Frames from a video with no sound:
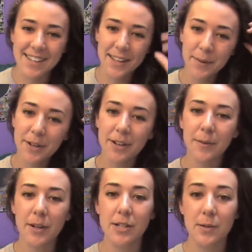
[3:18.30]
so then what you're going to
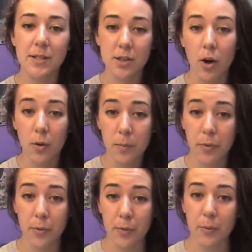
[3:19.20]
want to do is comb
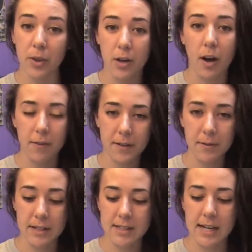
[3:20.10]
through the coffee
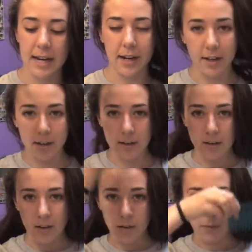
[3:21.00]
rinsed hair
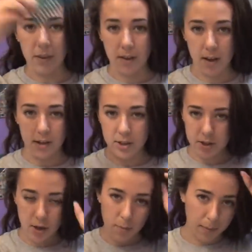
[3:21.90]
with uh, just
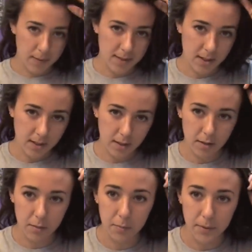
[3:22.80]
a comb. I'm using
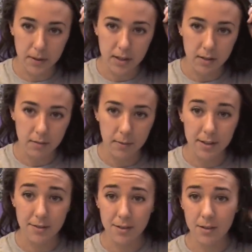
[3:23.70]
a broken
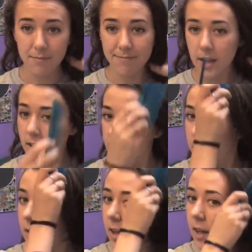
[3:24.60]
wide tooth comb.
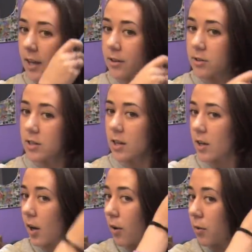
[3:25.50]
Um, and you're just gonna
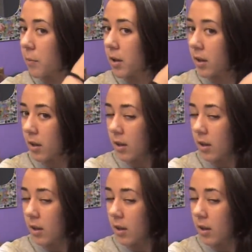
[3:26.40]
comb,